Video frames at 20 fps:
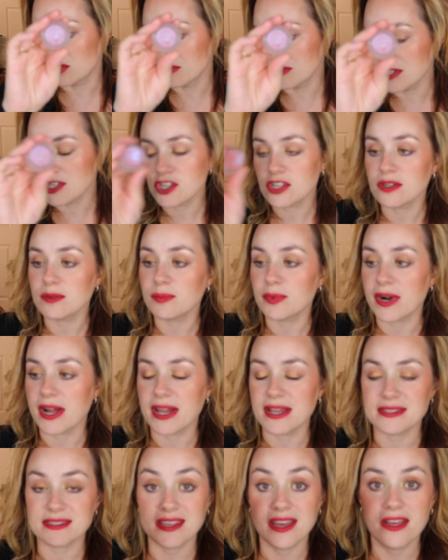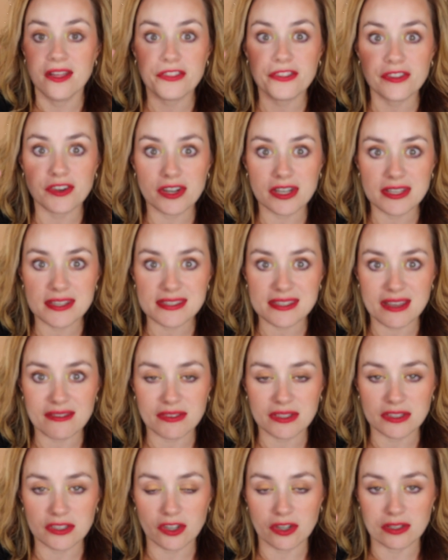original price
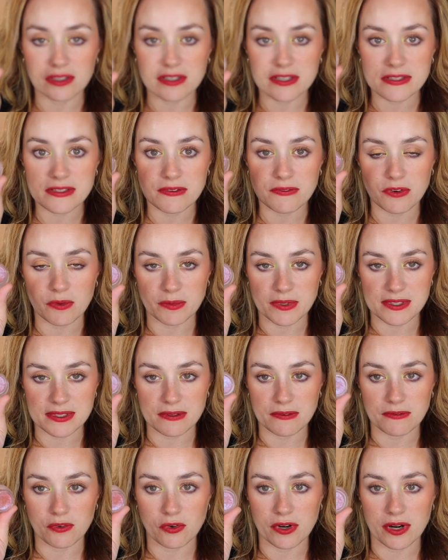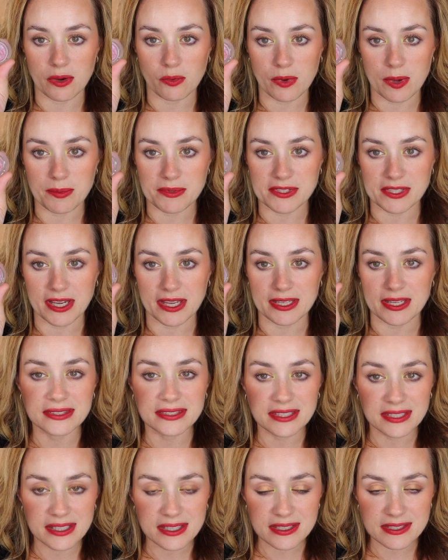$37 from the Sephora website.
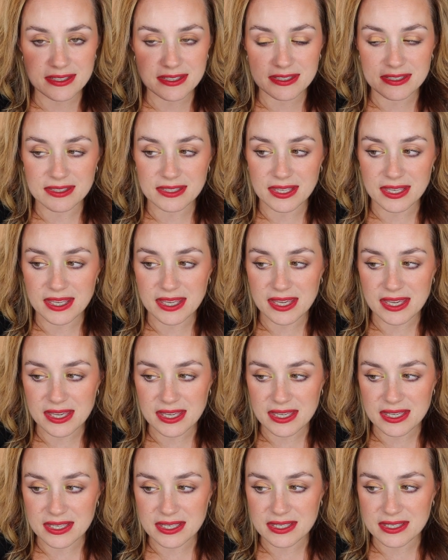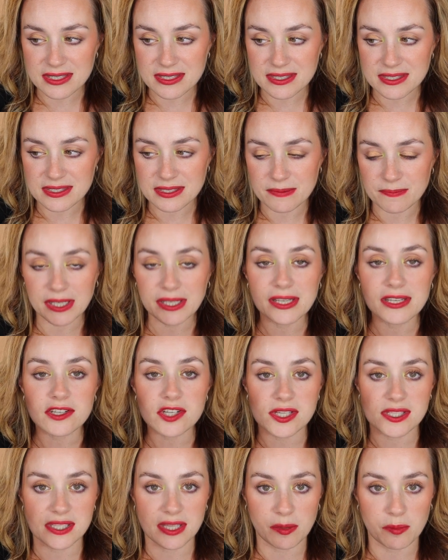This is an
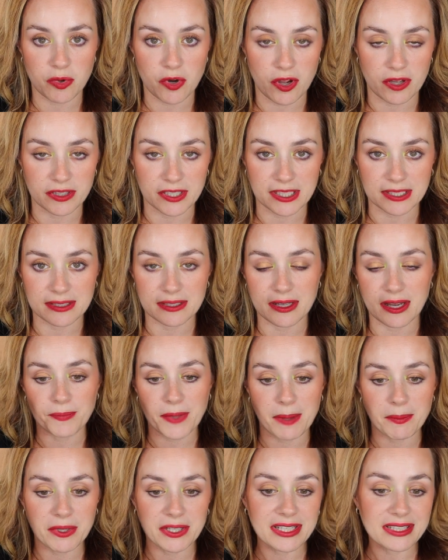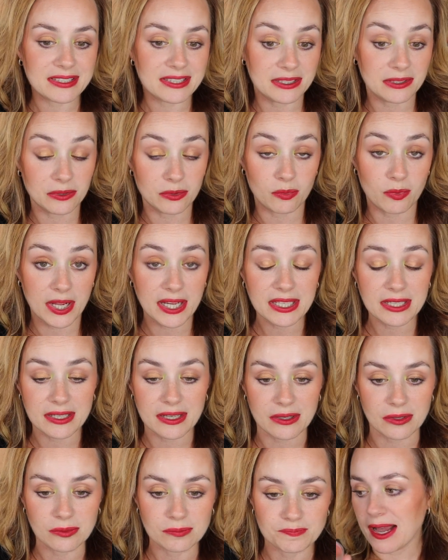interesting product. I'm gonna tell you right
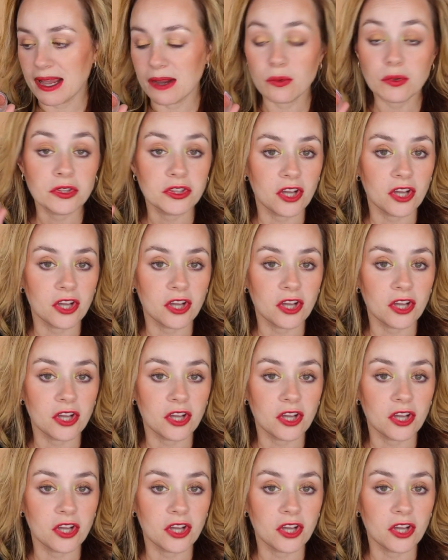now, I would